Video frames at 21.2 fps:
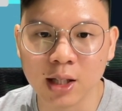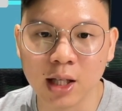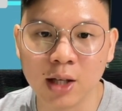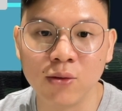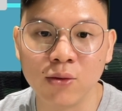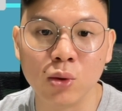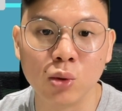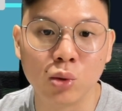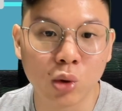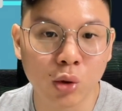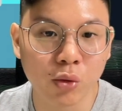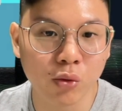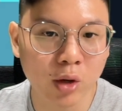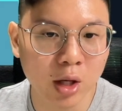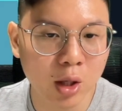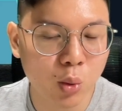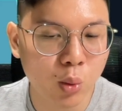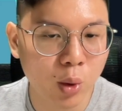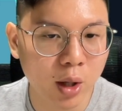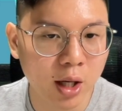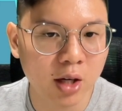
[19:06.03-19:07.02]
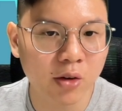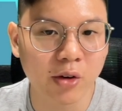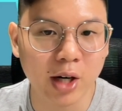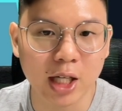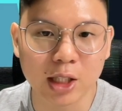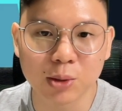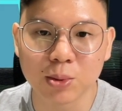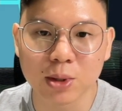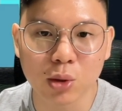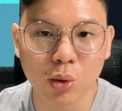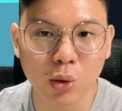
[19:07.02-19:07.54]
If you don't really want
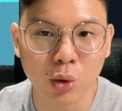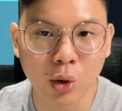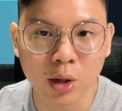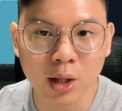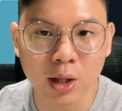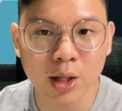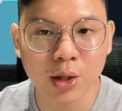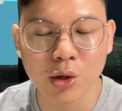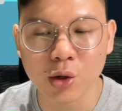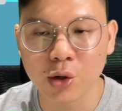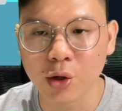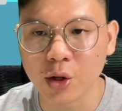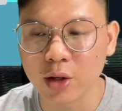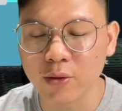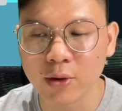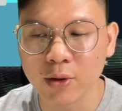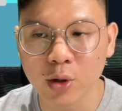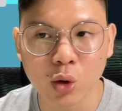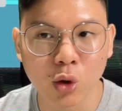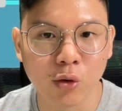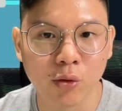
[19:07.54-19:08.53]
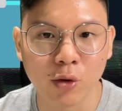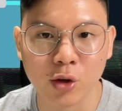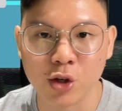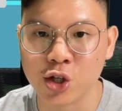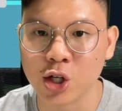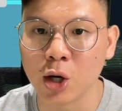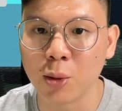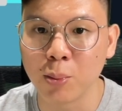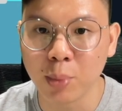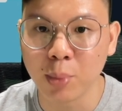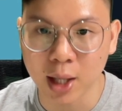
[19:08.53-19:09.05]
Rasmus Højlund, you could even go for
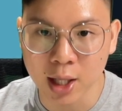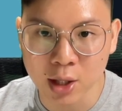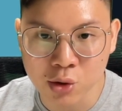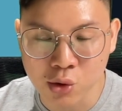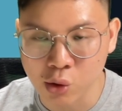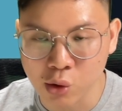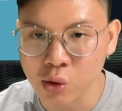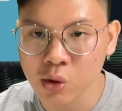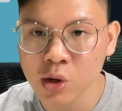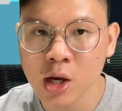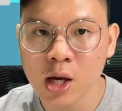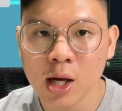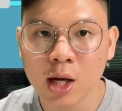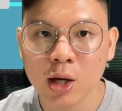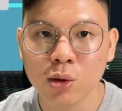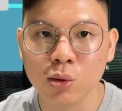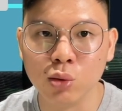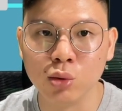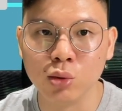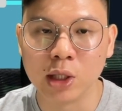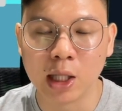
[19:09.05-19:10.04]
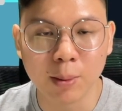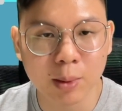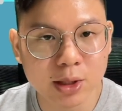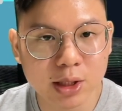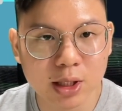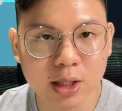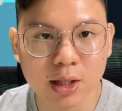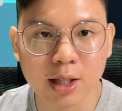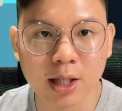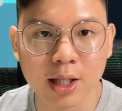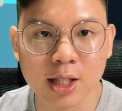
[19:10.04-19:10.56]
João Pedro, who doubles
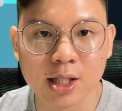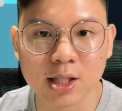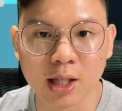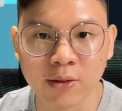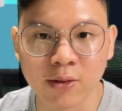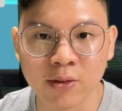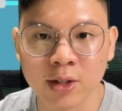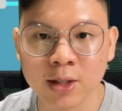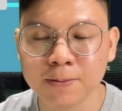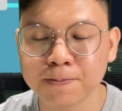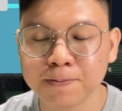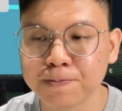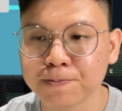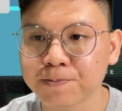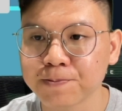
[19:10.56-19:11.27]
in 37